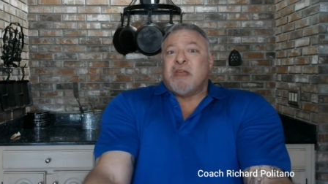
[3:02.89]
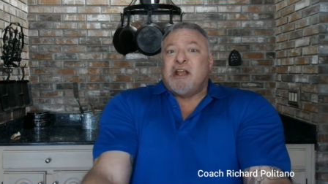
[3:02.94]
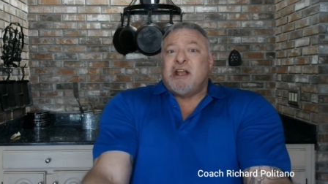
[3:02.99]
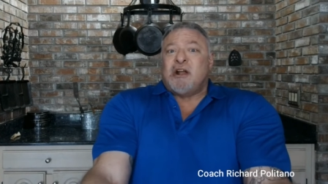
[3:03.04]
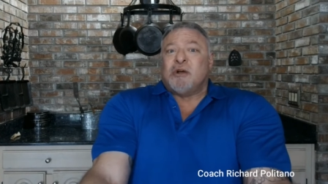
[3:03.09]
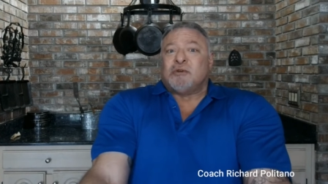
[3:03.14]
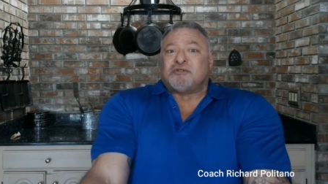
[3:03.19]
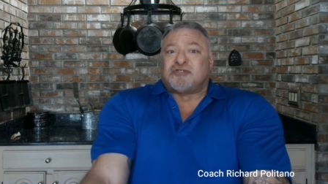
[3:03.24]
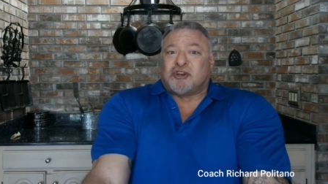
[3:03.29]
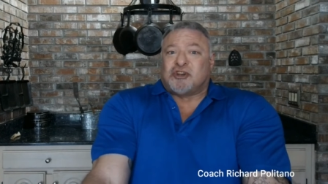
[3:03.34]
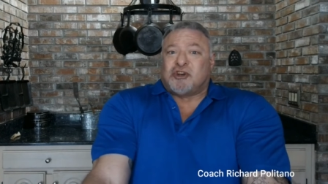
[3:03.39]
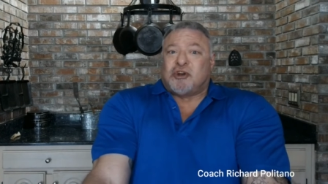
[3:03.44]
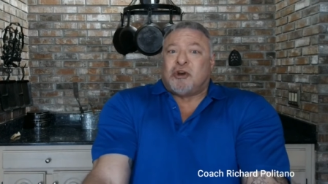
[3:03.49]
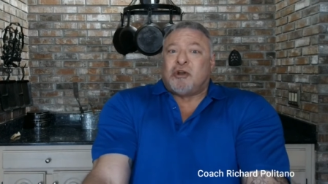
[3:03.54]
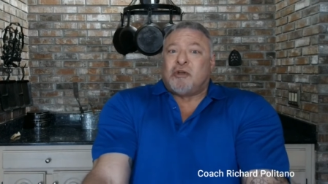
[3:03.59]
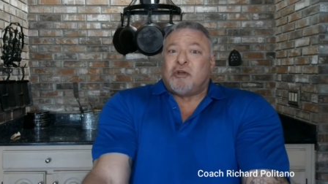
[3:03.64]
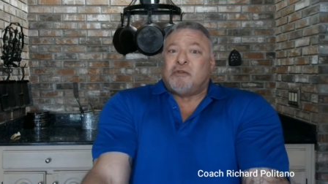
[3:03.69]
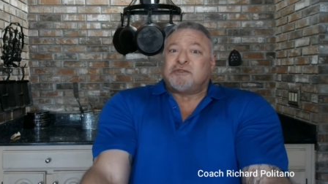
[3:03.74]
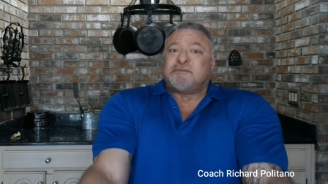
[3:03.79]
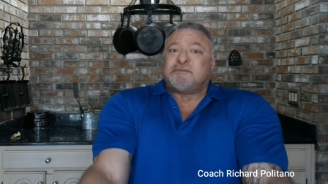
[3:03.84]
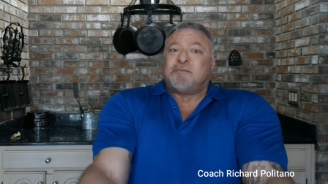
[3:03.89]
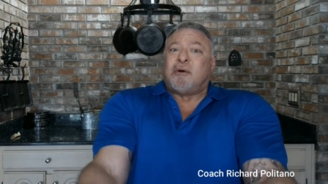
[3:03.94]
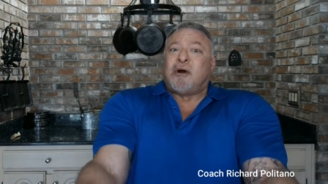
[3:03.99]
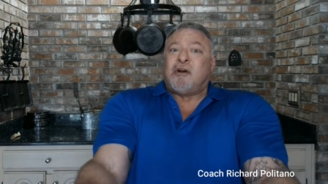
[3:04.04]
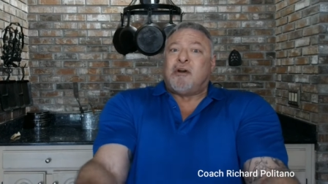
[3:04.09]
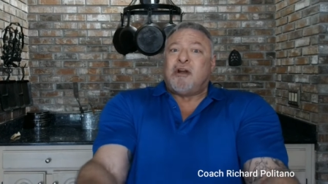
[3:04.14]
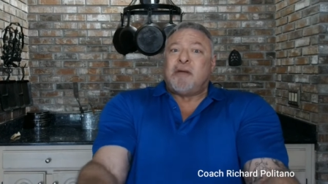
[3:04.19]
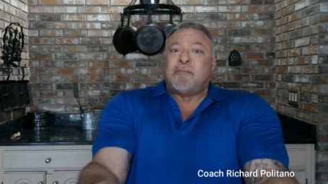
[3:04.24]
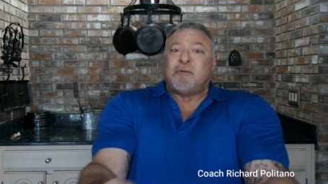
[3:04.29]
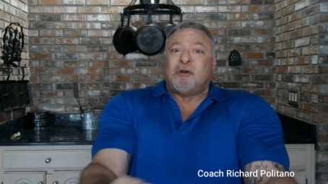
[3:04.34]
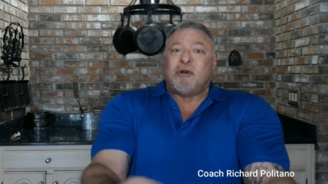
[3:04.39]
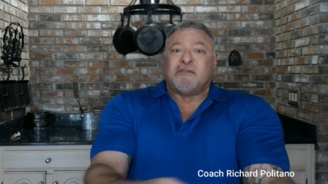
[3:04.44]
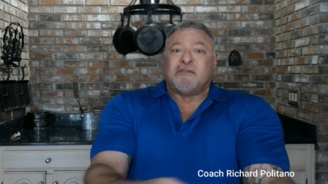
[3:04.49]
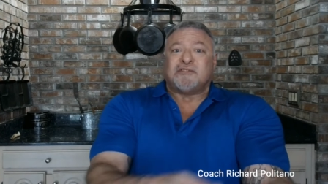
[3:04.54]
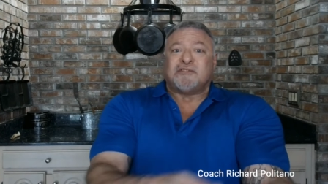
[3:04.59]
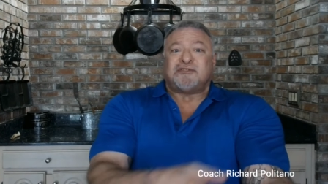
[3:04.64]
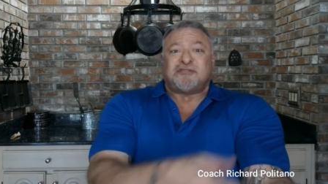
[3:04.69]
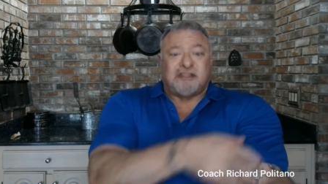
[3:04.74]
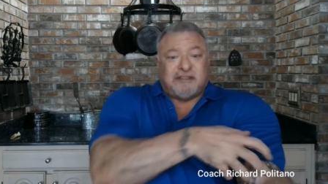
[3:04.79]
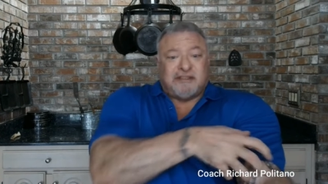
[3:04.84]
He goes to curl this bar up, and
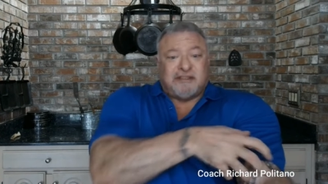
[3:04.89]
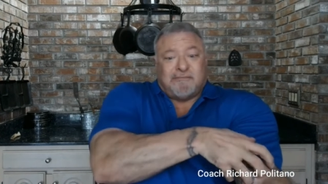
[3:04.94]
all of a sudden,